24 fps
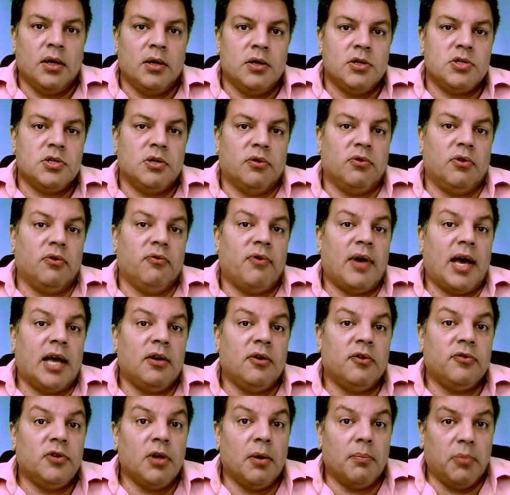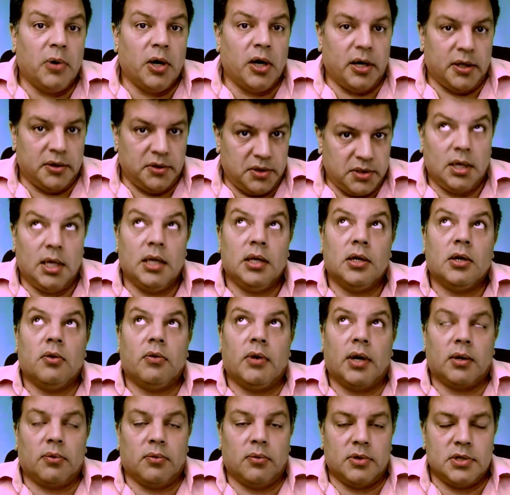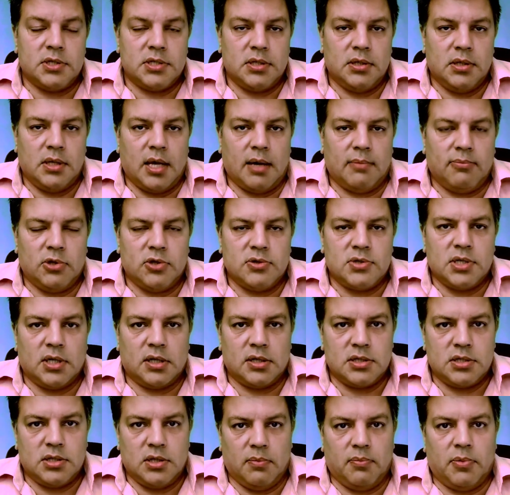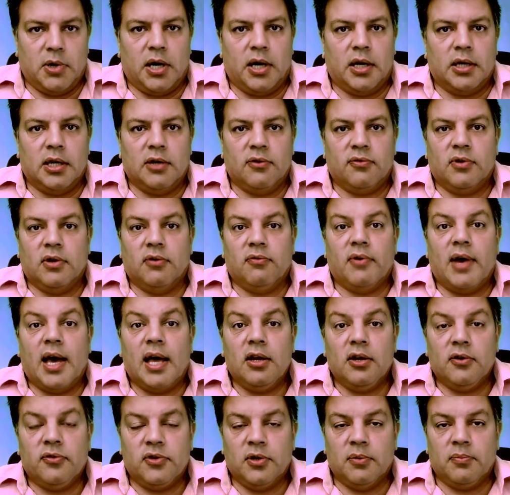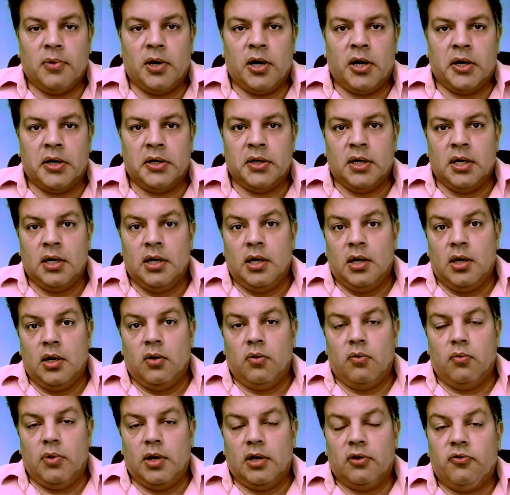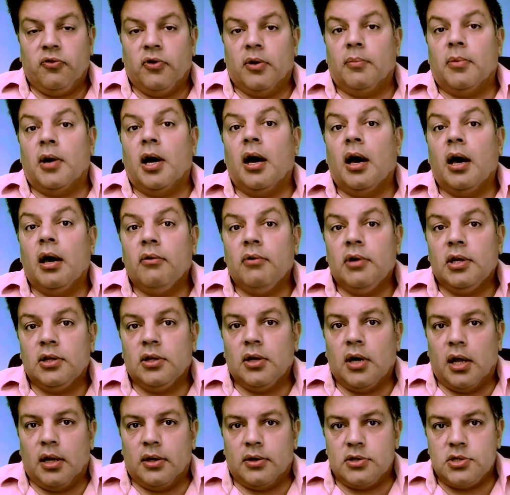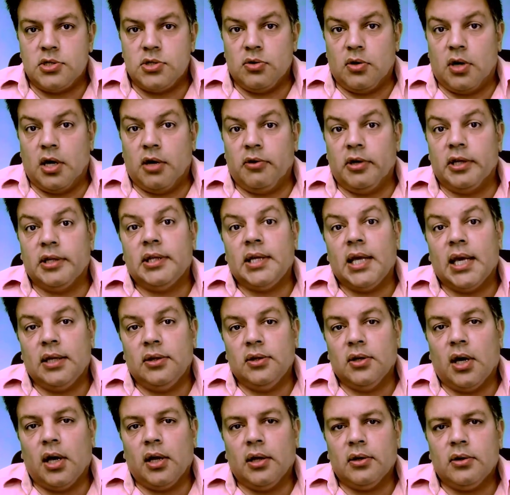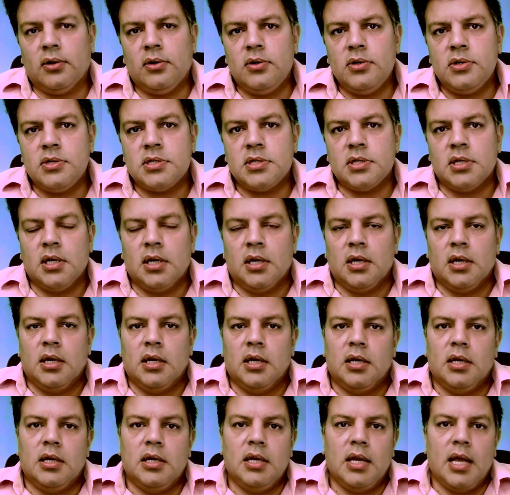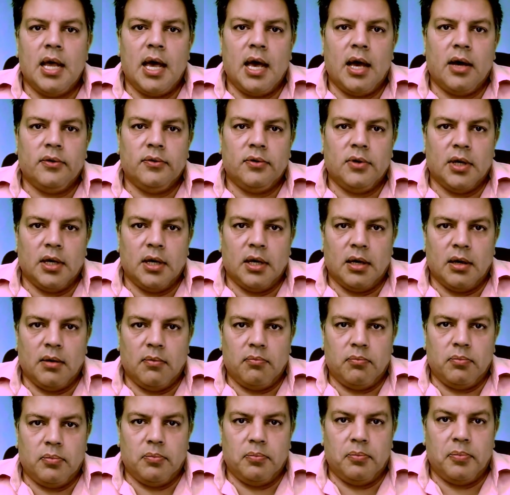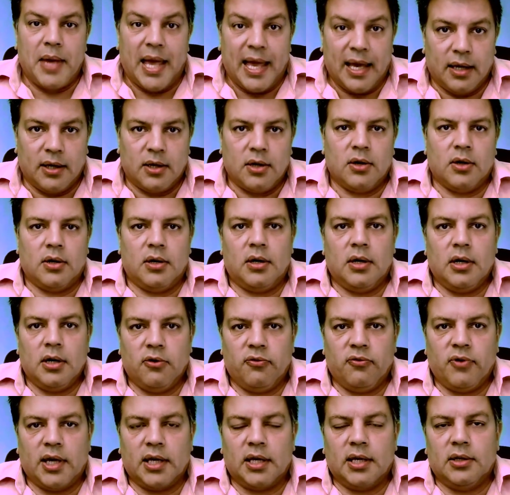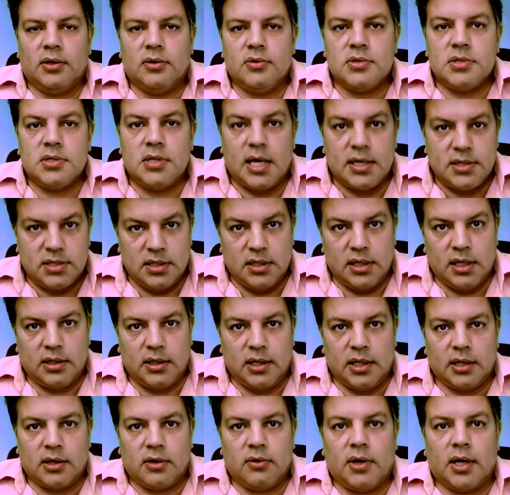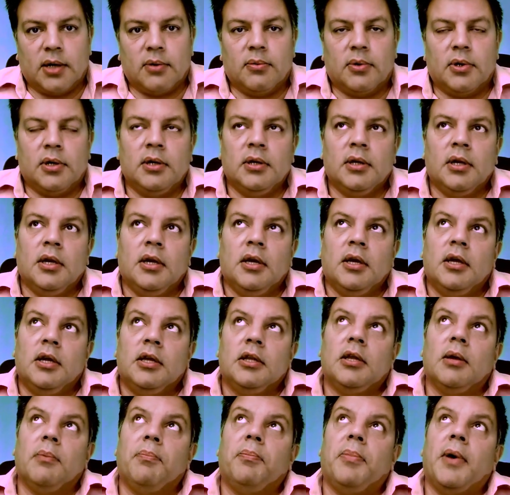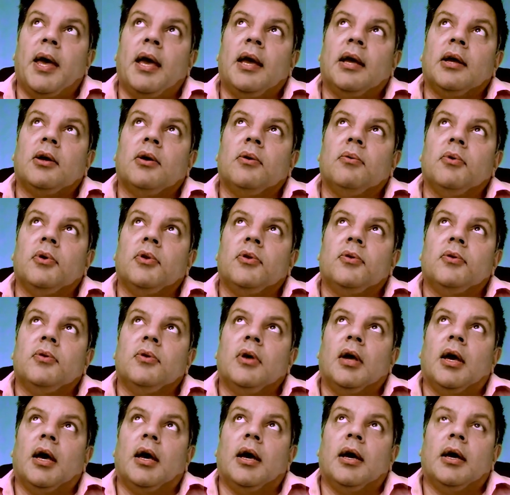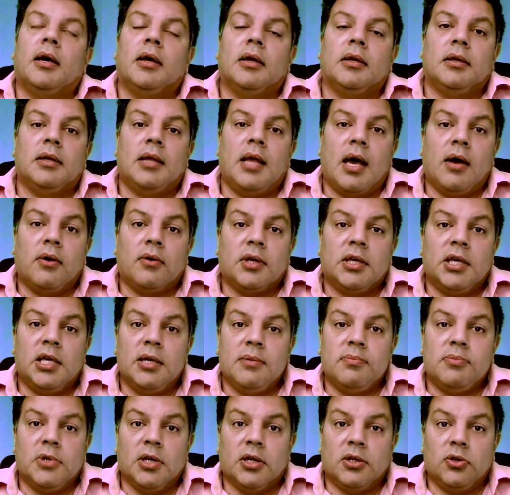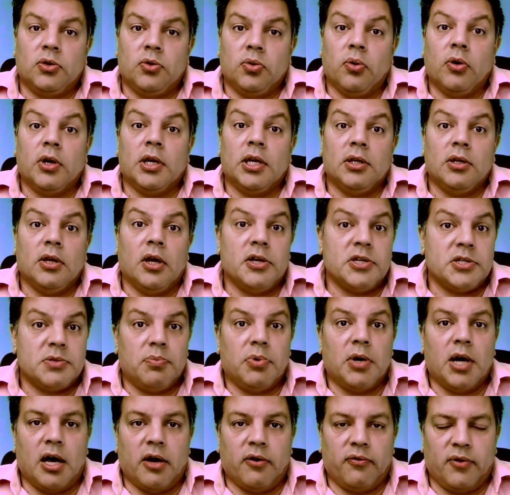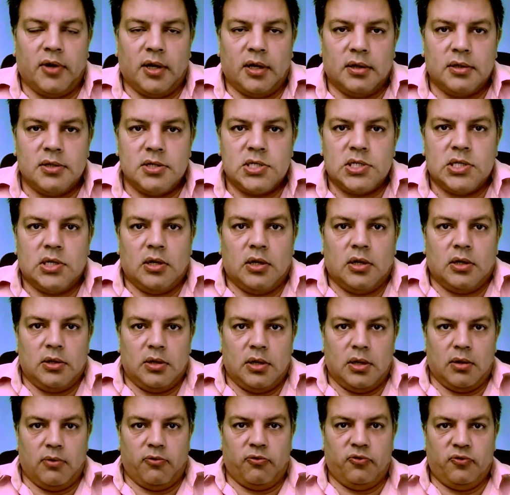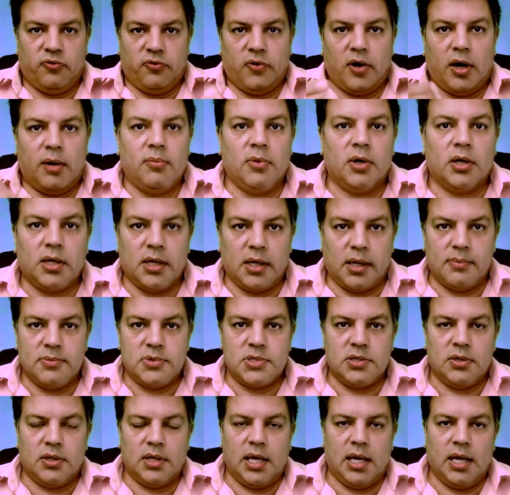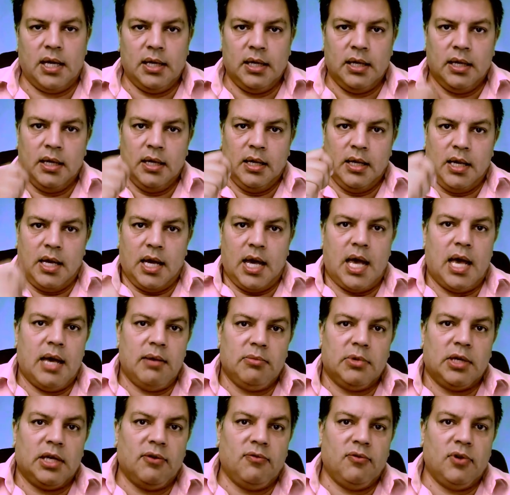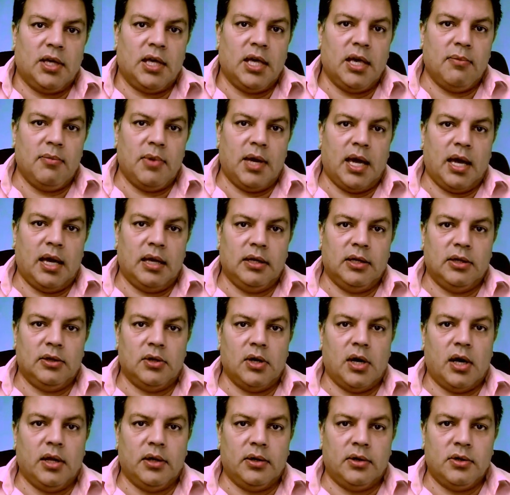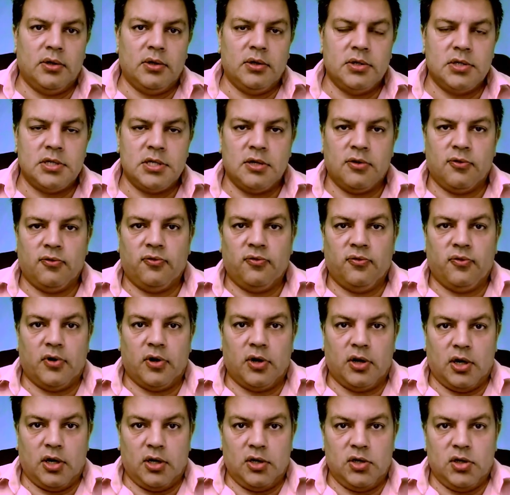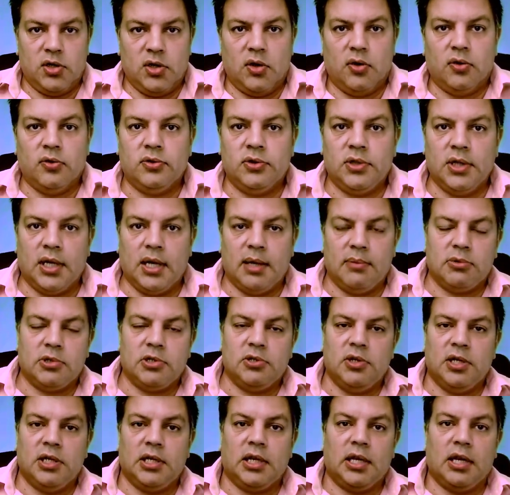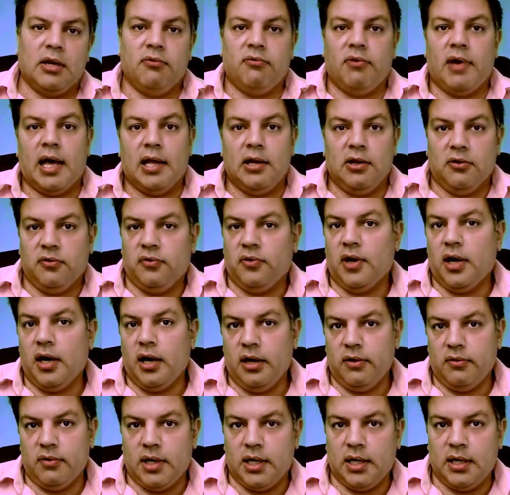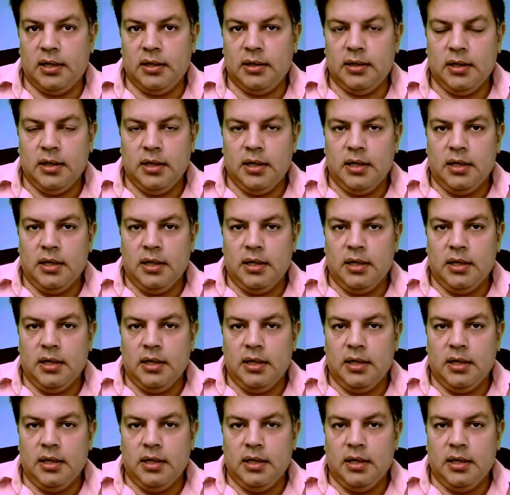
So the value of the bond, incorrect words I'm using is the bond. If the value of the bond went from $100 to $110, now the banker, if I can use, that's another incorrect word, the banker would now keep the $20 profit. So the farmer comes today, I'm giving him $80 for a note that I'm creating at a value of $100.